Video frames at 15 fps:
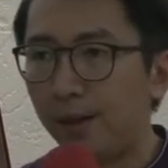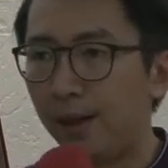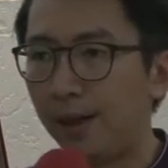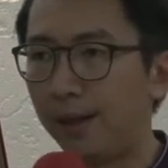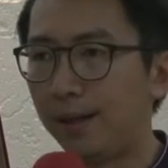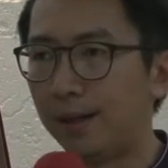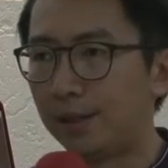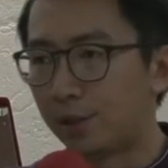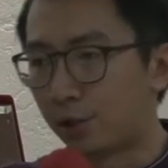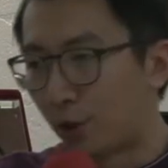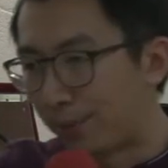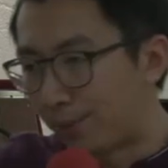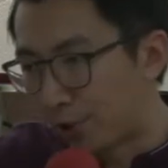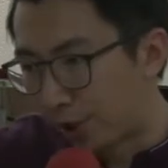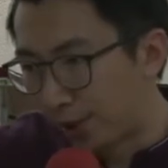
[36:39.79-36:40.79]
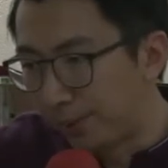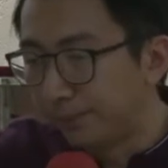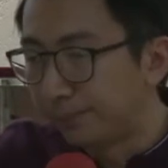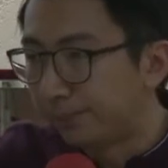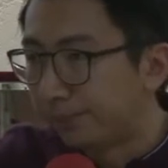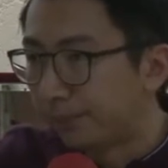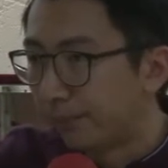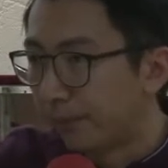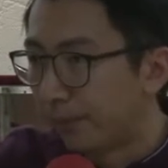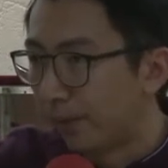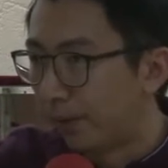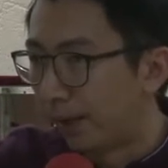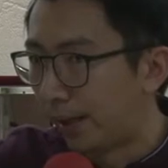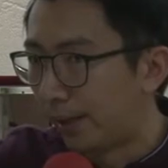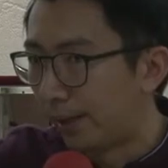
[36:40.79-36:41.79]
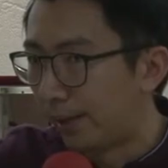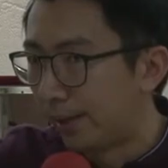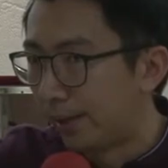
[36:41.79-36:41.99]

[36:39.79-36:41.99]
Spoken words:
And then the scripture, okay,